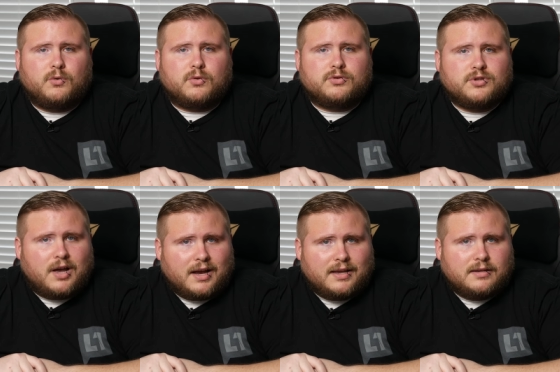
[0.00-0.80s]
your
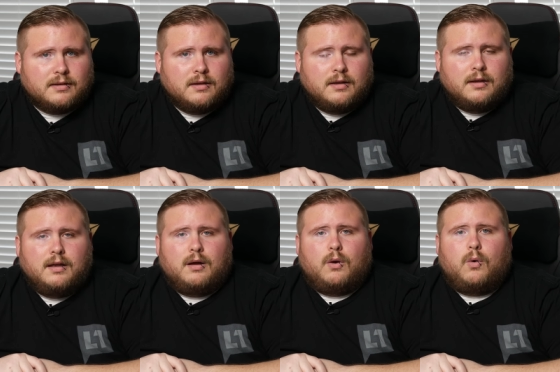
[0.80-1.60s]
socket
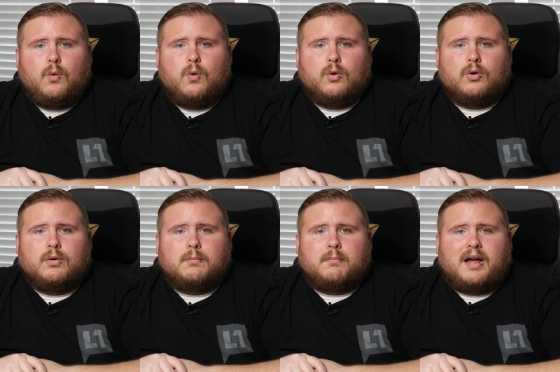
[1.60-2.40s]

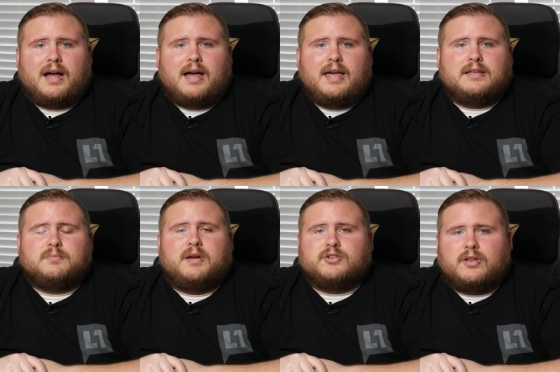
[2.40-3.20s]
or buy a
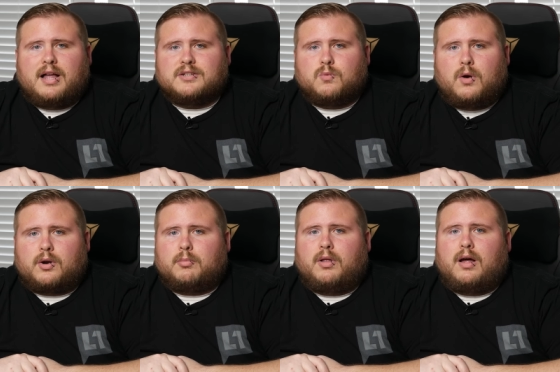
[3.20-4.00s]
specialized
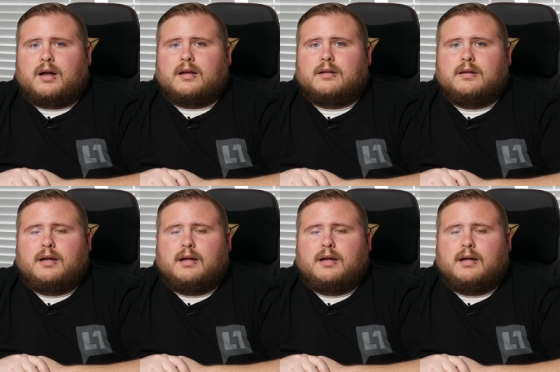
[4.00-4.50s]
water block